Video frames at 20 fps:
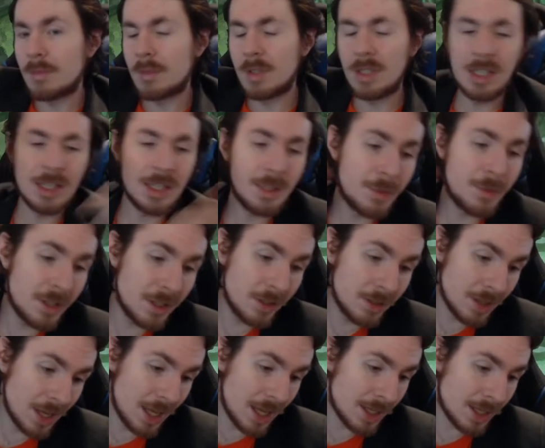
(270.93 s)
in
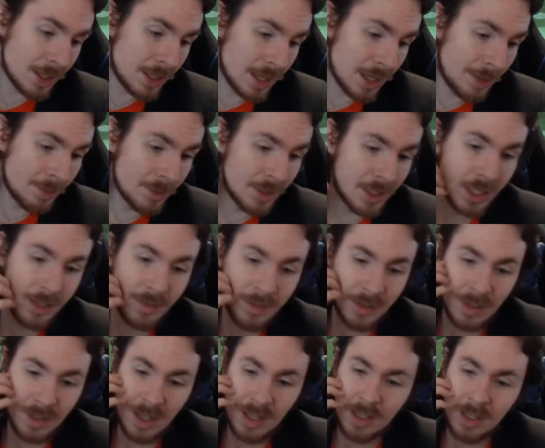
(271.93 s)
limited, uh, I'm gonna give
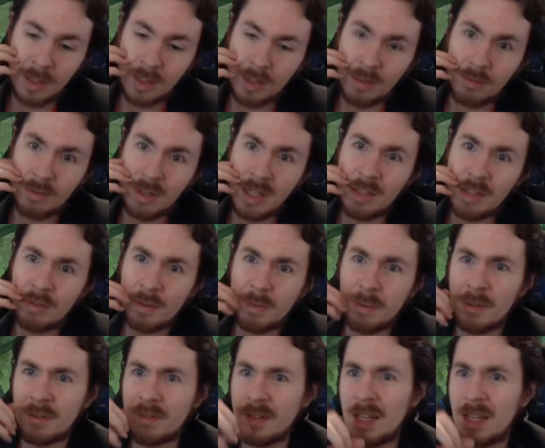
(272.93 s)
it a three, three
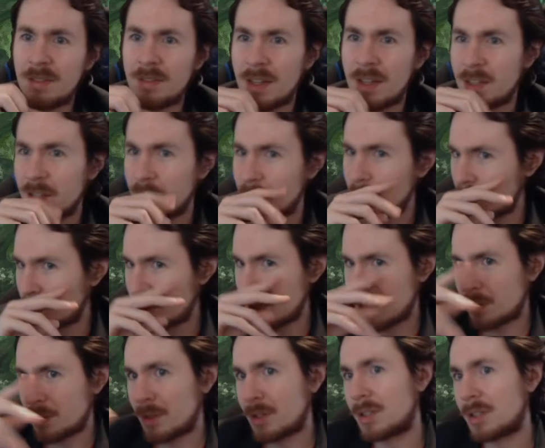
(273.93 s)
point five. I think you can make
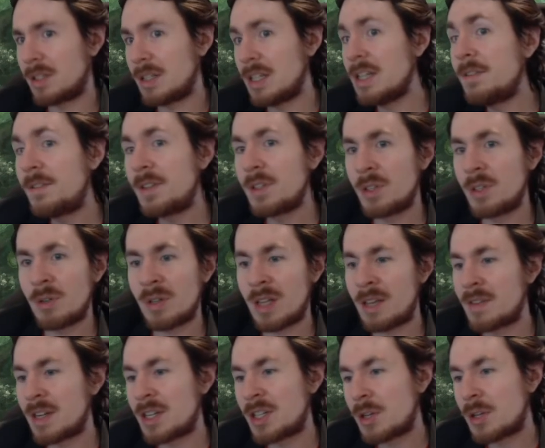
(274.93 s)
it work. If you don't
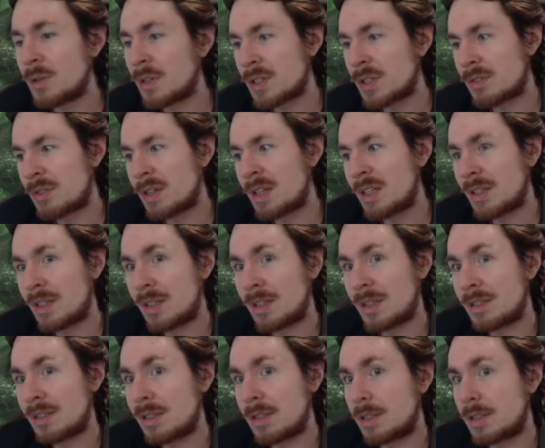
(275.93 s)
have any tokens or anything,
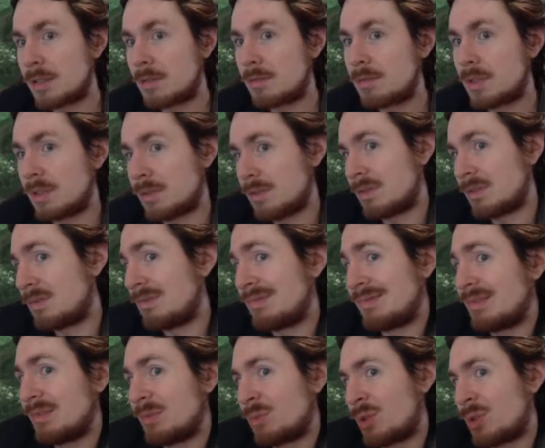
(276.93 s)
then just
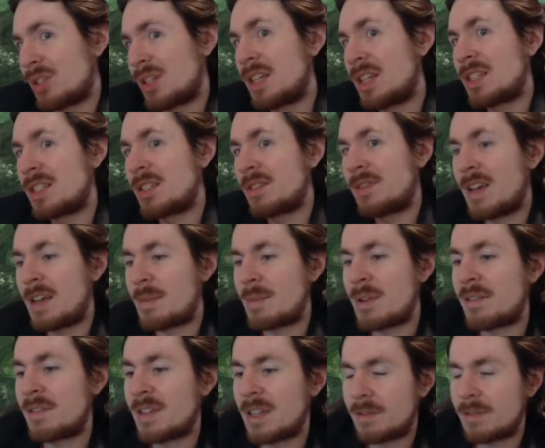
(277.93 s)
mm, worst case is five and
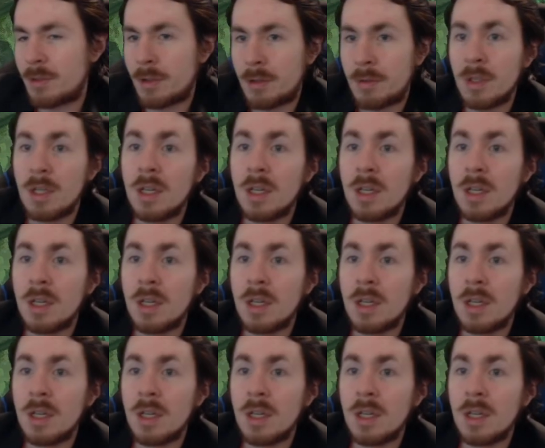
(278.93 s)
a five four.